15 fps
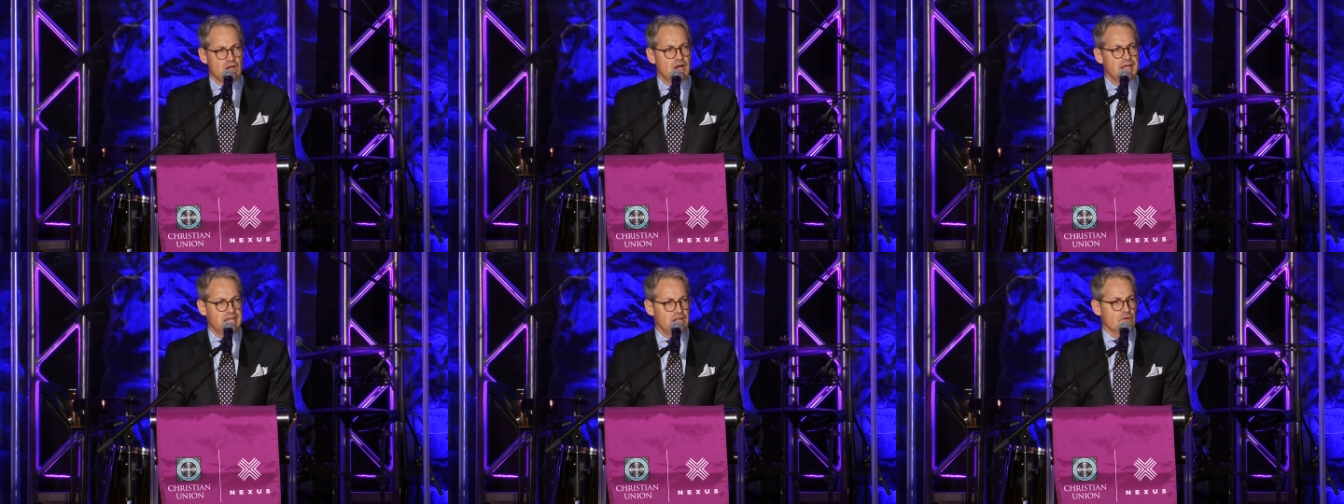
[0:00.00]

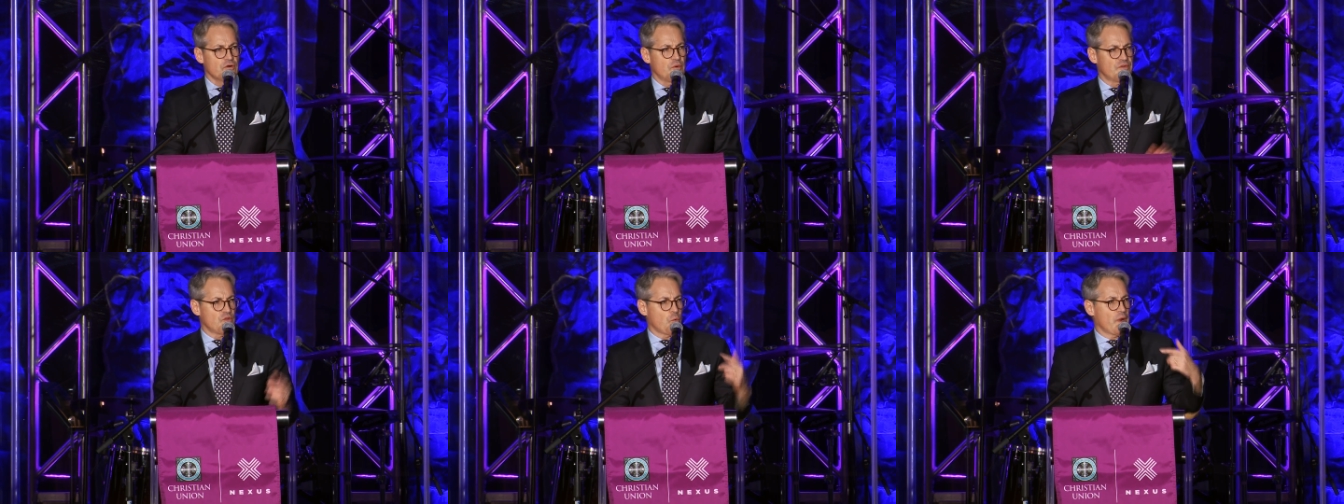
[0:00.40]
a
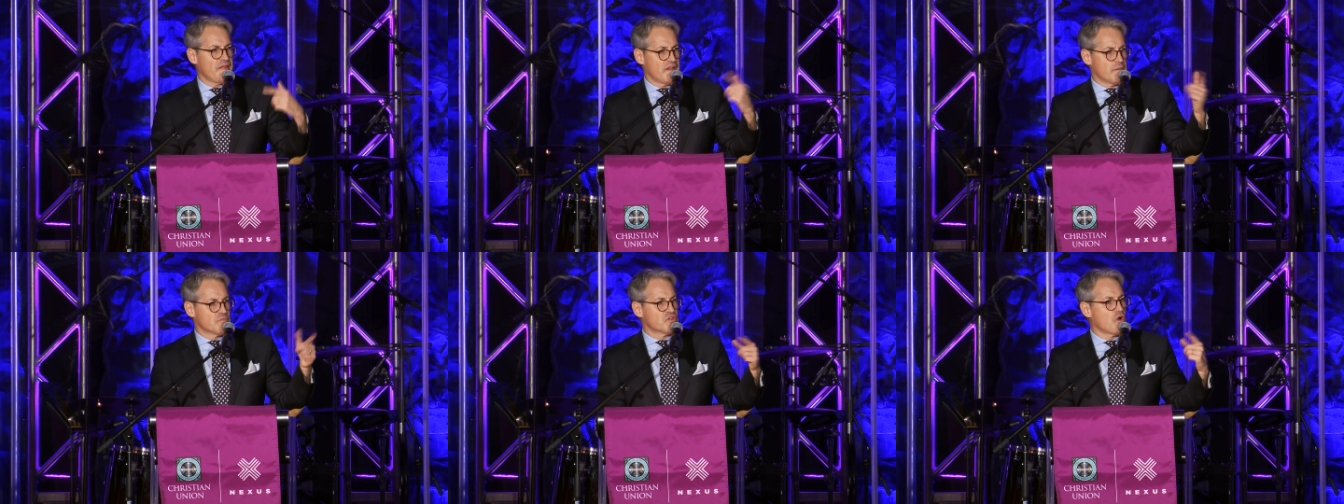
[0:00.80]
hero in the way
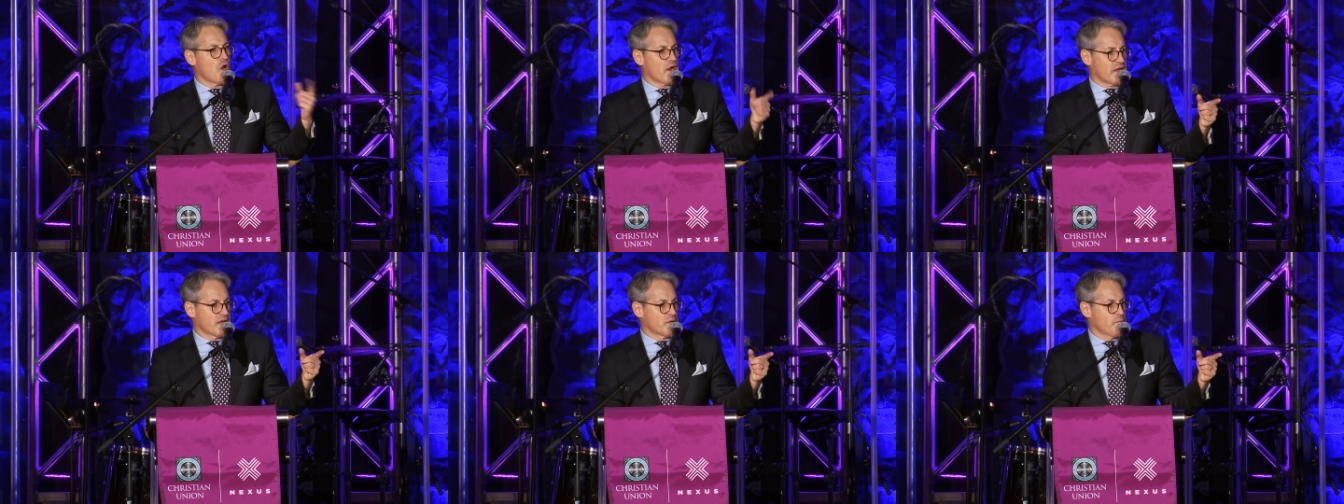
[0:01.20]
that I'm
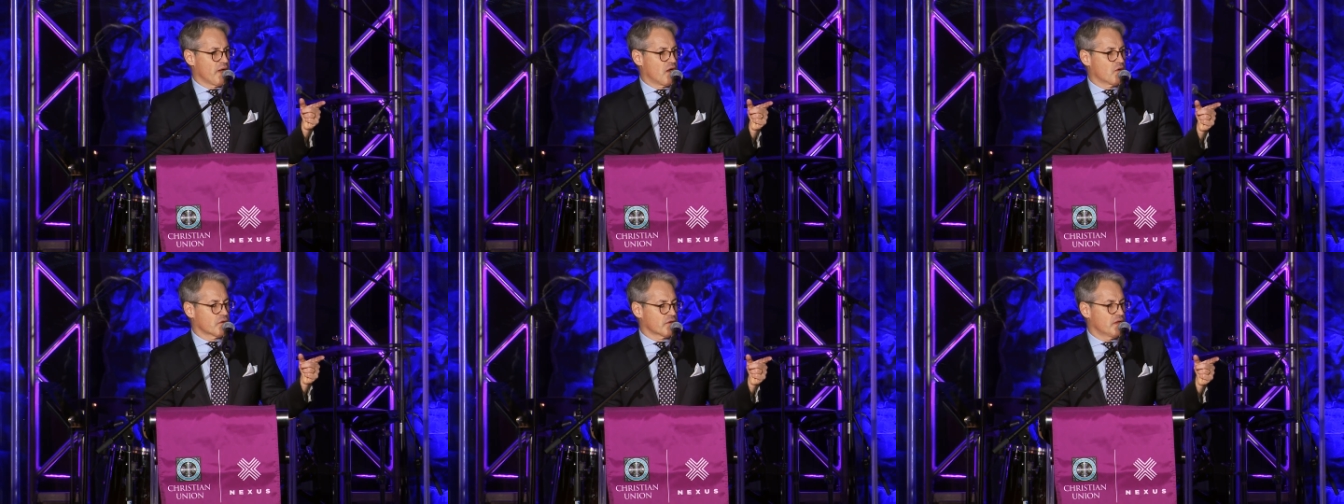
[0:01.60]
talking
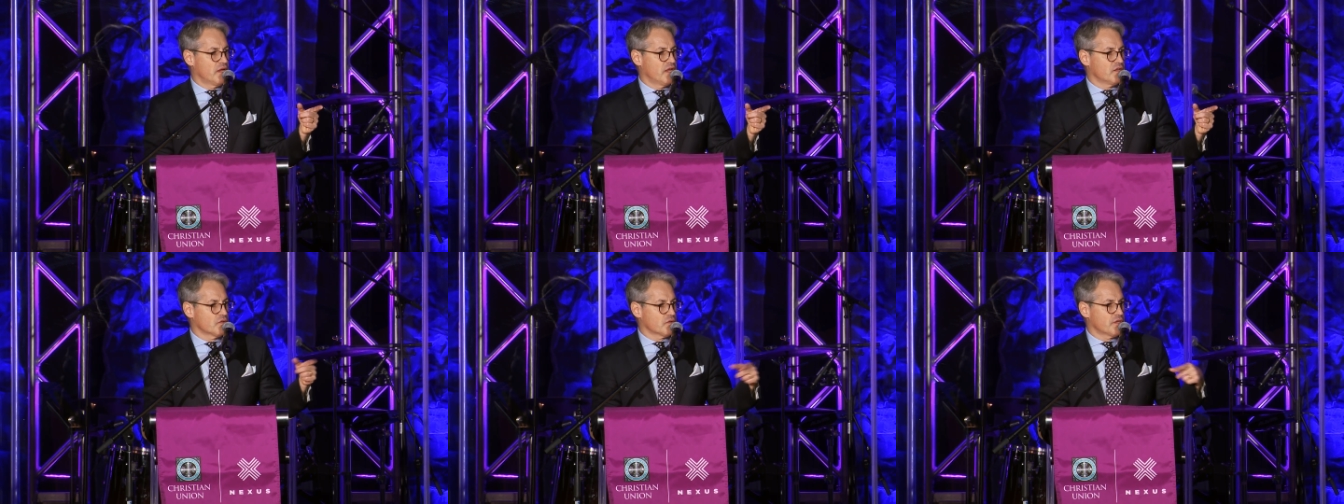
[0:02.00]
about,
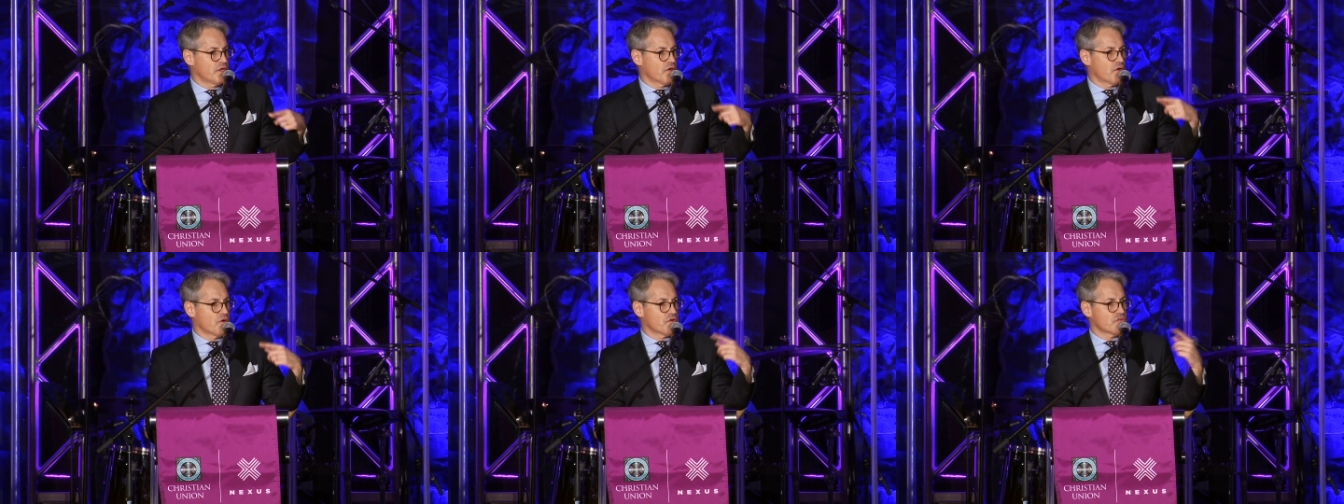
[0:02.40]
and you'll
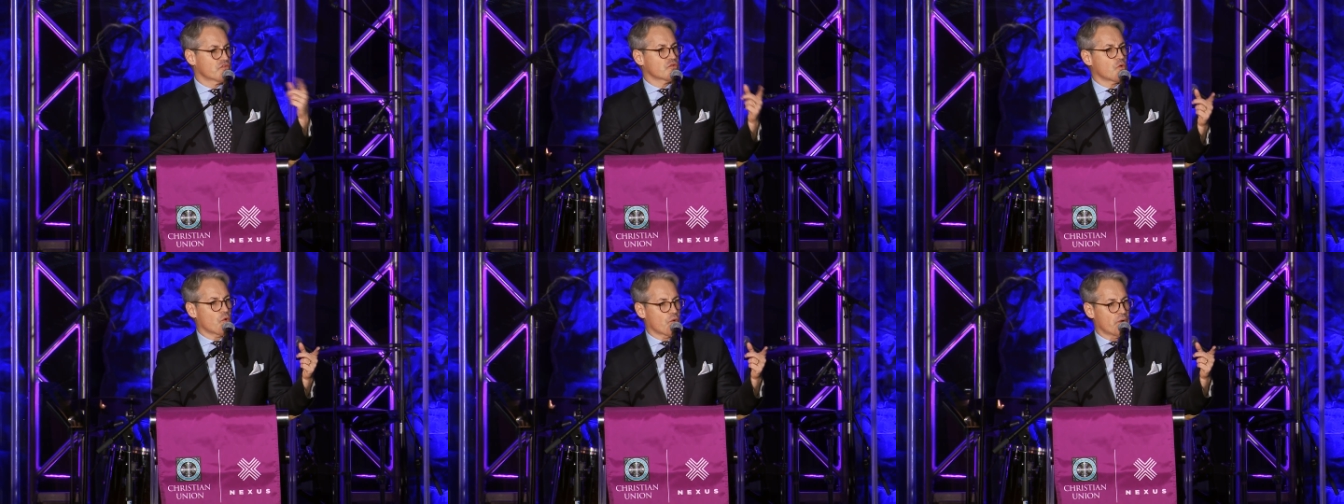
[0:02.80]
hear her
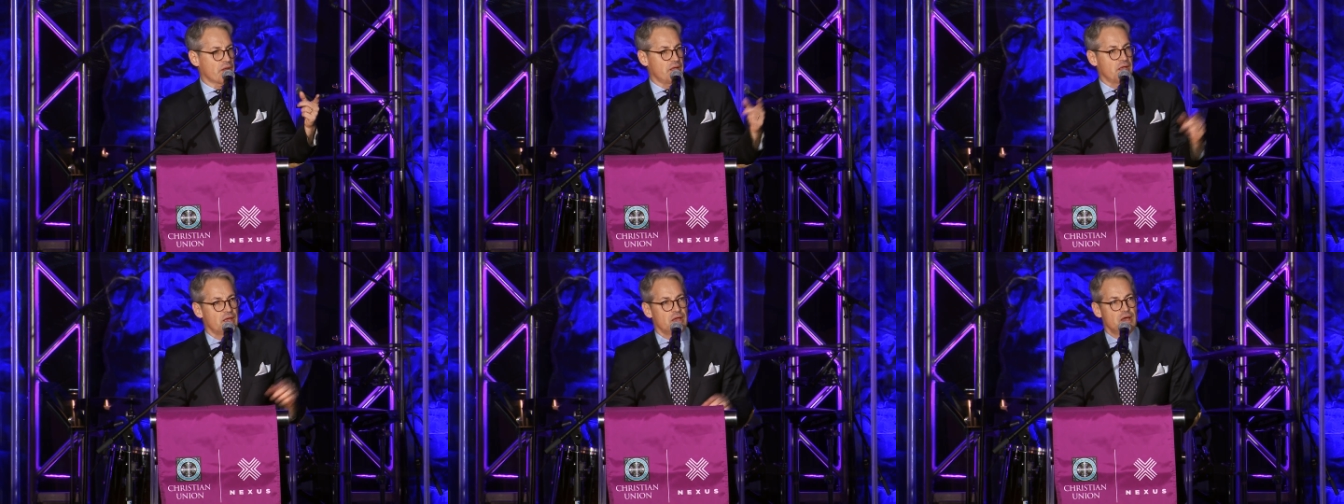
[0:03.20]

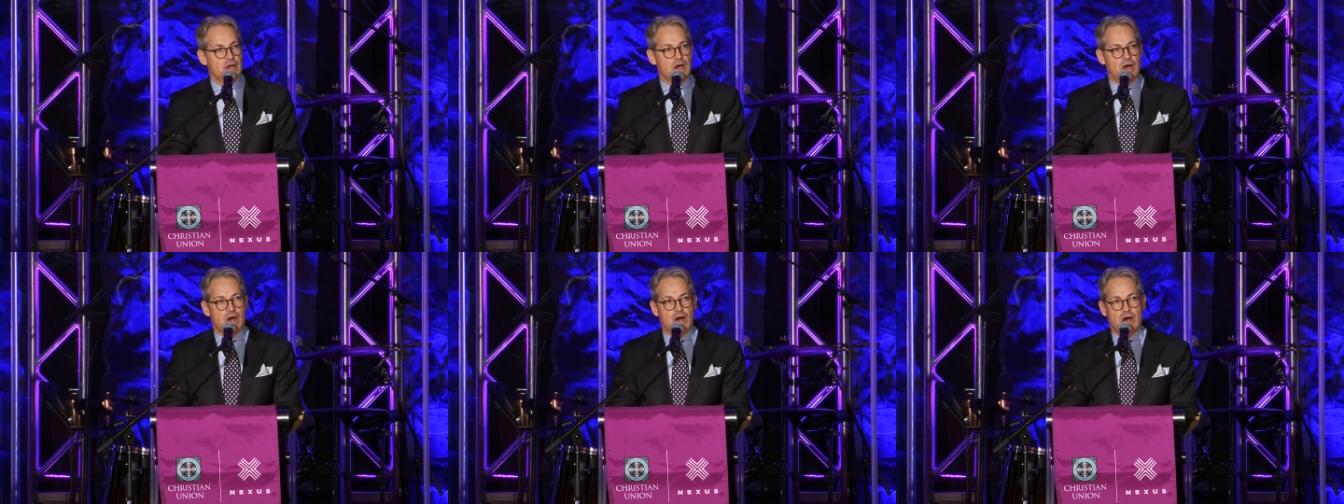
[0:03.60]
story.
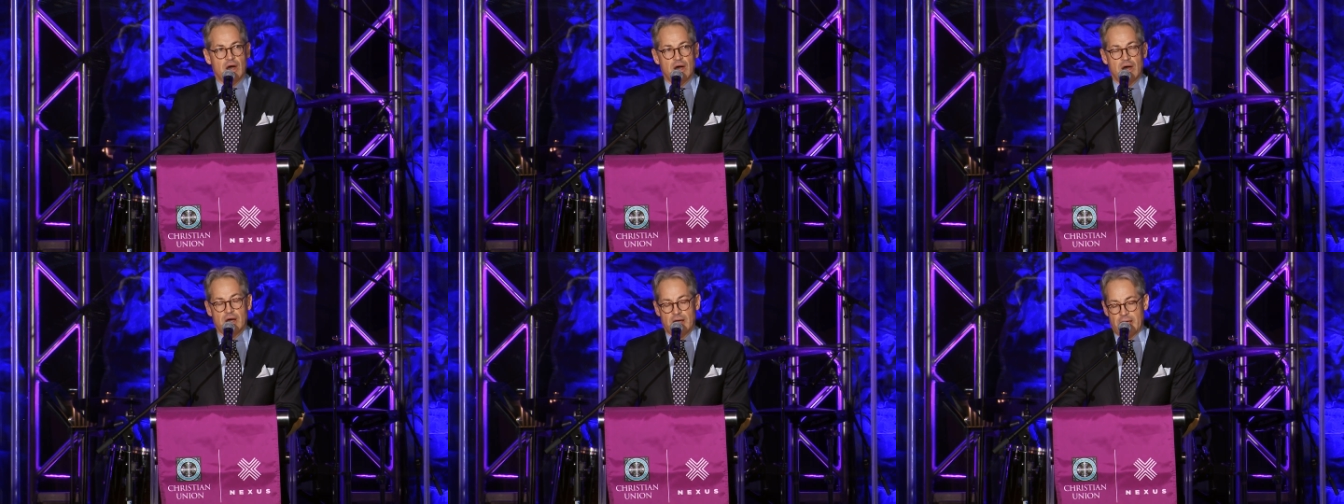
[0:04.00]

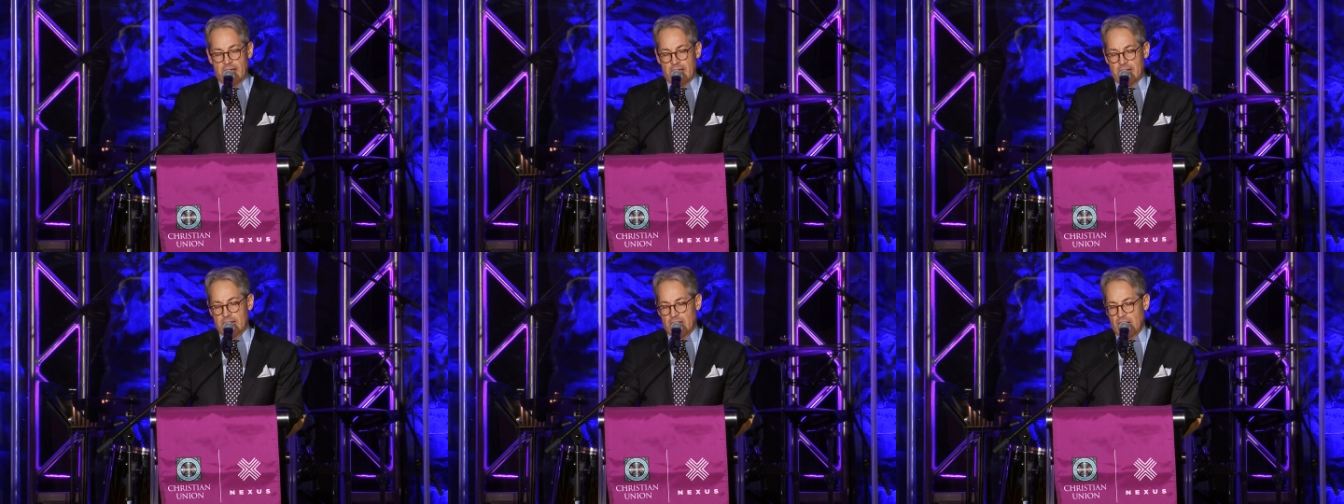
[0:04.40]
Uh,
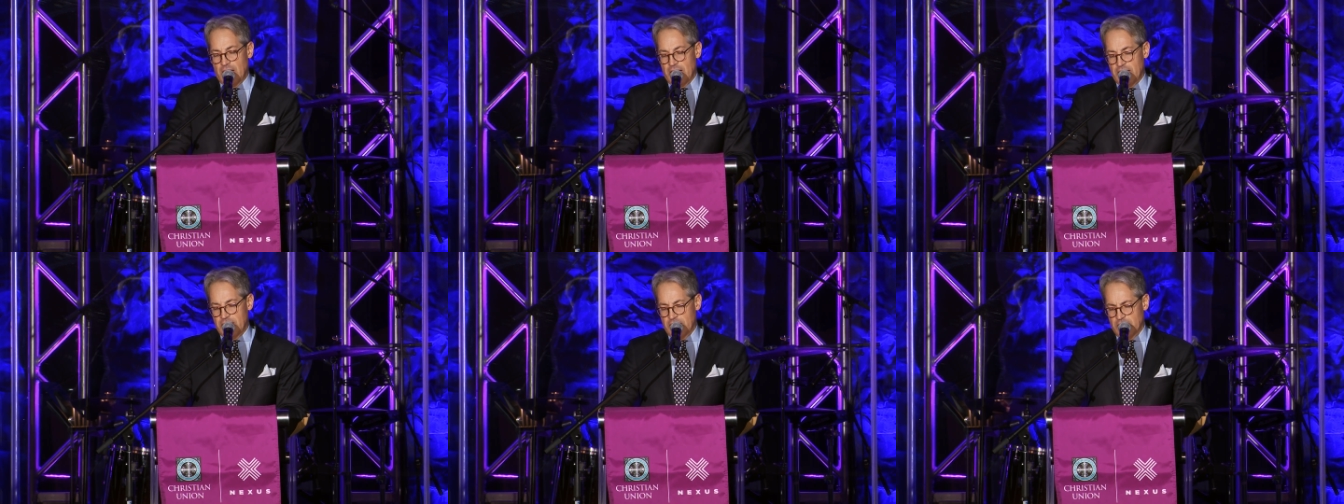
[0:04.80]
and
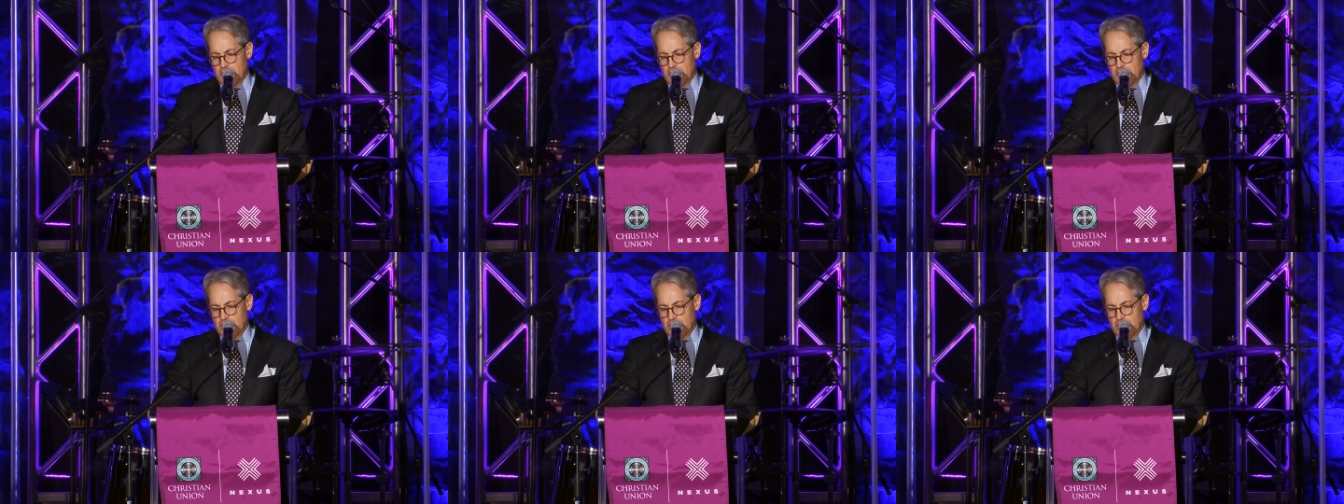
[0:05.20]
I,